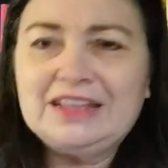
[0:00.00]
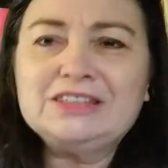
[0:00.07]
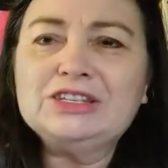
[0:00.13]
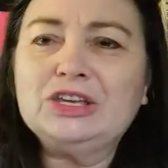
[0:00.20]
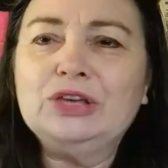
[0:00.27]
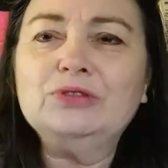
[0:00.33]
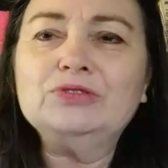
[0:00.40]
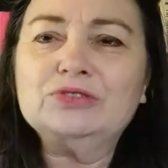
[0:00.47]
It's
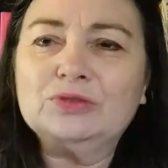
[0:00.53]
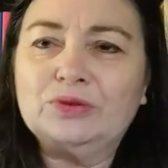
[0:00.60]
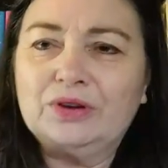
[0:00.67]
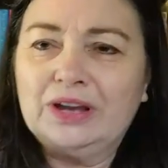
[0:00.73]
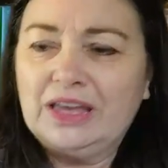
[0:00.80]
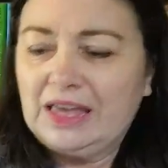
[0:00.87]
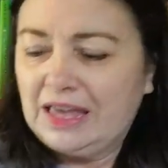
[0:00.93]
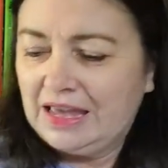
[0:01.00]
a cute
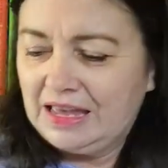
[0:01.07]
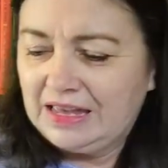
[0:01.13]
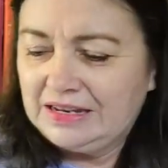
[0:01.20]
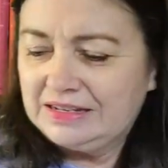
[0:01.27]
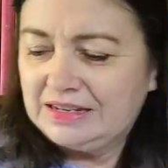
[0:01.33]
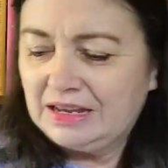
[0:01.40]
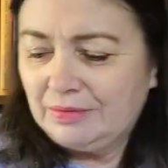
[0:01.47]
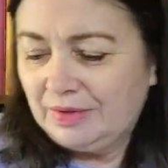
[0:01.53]
story,
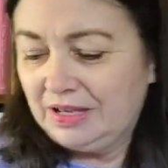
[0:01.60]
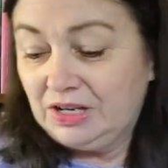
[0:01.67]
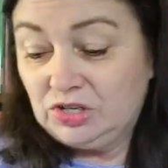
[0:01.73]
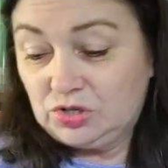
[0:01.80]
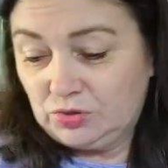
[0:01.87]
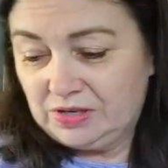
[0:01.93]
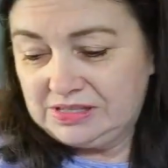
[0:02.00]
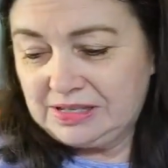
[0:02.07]
and Emelie
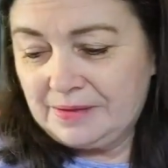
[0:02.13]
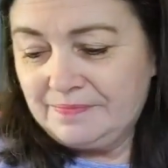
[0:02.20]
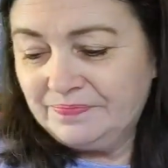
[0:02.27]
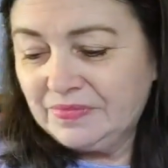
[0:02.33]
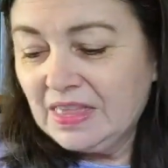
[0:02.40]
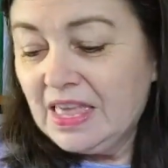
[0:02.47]
enjoys it.